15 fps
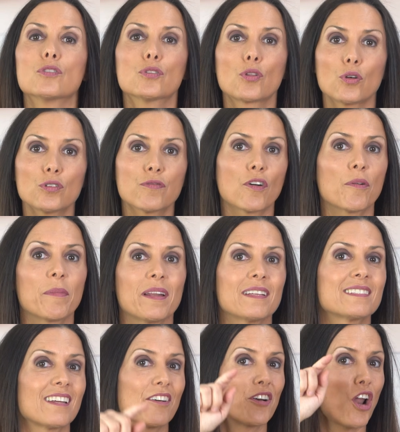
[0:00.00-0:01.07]
Those 4
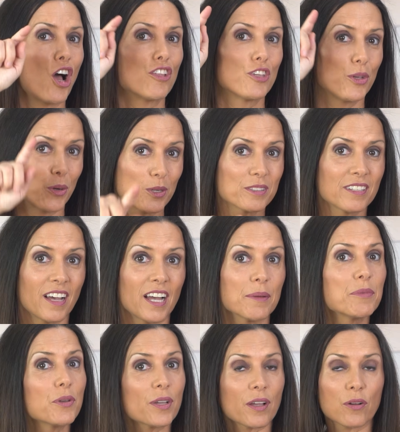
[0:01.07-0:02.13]
minutes are not your
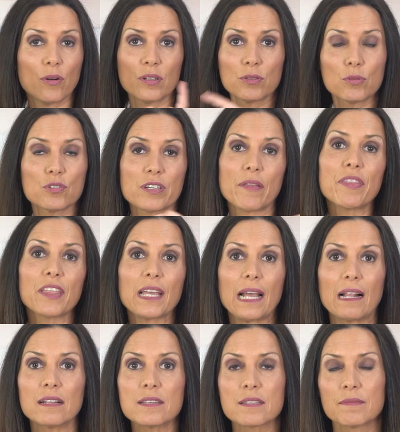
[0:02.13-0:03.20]
time. You can go and do something
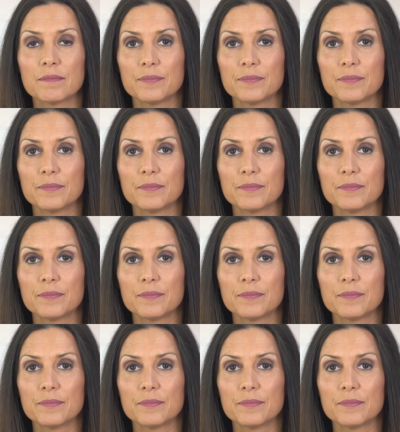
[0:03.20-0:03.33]
else.